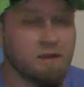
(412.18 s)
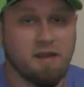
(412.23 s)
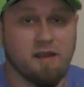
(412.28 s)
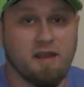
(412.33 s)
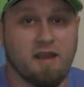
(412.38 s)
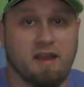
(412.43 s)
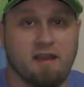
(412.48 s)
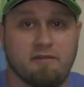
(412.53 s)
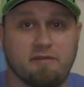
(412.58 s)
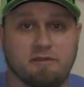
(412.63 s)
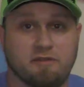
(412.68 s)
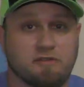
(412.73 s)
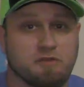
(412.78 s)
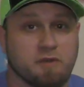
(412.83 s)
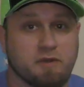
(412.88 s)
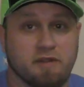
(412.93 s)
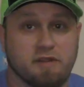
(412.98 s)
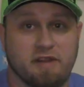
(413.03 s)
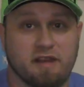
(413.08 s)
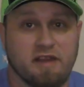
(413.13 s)
I've
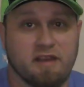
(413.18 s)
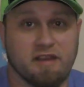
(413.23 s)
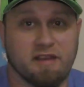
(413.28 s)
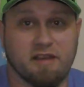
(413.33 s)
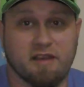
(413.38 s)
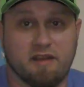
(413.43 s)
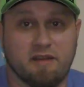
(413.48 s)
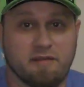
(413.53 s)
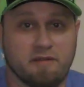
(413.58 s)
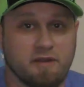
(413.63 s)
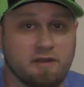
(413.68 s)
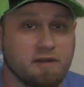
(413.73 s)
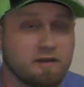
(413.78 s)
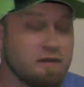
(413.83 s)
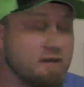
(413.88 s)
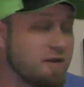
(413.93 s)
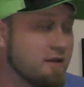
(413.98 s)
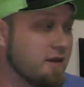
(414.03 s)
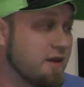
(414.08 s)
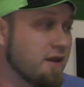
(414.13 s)
enjoyed the heck out of it,
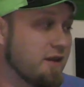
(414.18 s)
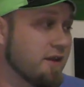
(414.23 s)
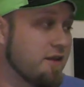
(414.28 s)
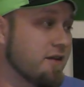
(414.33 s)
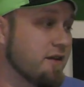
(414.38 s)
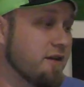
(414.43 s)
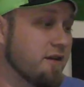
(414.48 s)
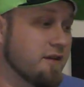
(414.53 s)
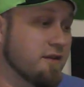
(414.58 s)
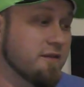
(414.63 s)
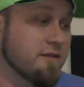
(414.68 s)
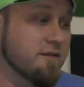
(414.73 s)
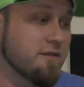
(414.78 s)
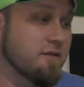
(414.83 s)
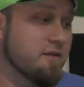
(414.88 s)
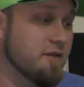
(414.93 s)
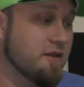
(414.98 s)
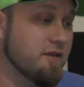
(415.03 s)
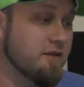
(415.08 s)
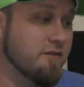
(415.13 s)
and
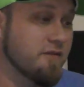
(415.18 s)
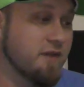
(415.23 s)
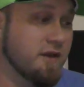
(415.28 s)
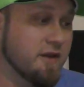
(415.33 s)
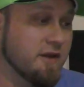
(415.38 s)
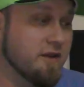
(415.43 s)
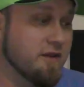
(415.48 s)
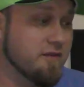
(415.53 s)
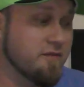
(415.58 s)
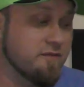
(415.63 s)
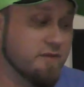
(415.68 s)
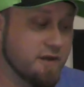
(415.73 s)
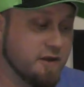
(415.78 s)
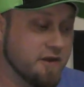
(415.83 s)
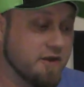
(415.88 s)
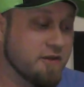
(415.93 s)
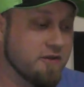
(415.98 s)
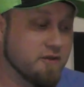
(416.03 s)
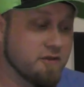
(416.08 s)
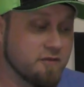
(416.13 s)
it's
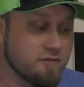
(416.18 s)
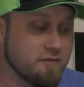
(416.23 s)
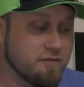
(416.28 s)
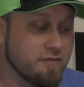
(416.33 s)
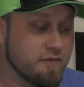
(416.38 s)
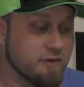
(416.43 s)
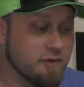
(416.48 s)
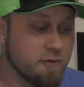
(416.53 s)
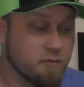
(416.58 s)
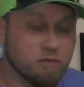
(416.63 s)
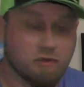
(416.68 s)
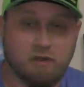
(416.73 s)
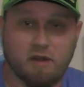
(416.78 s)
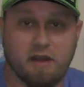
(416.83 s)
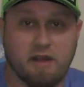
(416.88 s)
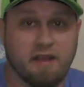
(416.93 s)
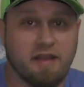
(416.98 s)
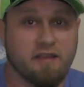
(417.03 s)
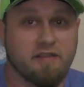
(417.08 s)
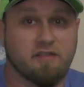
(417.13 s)
very good for the
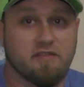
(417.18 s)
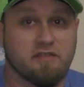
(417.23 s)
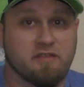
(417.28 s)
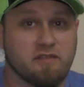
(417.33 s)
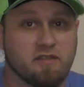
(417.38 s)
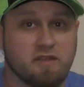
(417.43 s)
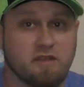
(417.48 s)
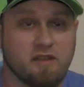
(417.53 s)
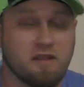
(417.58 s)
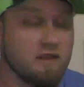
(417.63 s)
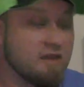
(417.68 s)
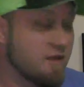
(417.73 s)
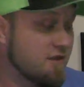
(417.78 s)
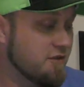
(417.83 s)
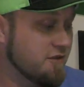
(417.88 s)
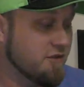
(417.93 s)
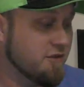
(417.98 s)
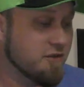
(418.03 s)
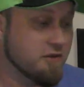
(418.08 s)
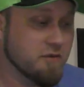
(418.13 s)
price.
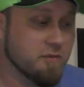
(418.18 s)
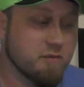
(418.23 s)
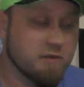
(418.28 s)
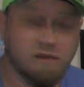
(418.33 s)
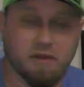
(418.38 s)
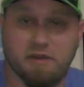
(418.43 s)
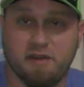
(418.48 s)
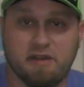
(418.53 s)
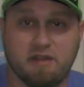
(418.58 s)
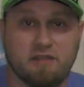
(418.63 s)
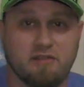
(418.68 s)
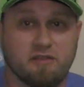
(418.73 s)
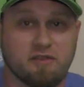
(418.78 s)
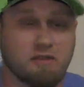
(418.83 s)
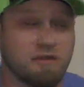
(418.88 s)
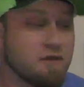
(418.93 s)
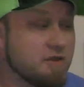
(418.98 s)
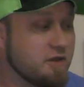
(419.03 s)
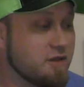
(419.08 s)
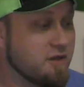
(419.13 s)
The durability is
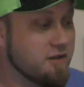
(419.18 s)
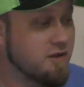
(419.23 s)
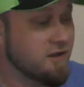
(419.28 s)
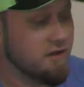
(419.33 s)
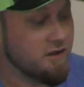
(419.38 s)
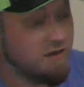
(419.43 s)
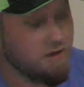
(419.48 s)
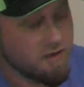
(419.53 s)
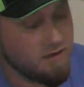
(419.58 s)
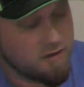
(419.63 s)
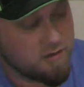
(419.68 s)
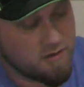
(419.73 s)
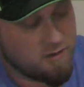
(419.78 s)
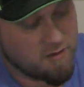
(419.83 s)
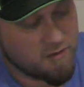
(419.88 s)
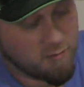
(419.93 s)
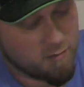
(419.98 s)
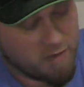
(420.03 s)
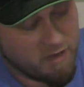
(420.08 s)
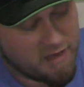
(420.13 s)
good.
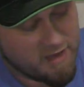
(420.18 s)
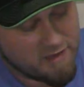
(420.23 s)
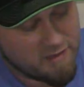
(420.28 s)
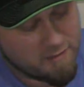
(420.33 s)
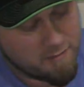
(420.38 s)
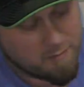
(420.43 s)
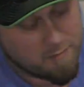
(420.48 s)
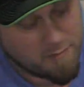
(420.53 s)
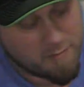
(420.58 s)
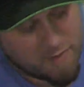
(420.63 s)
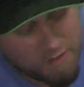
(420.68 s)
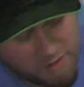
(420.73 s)
On the bottom,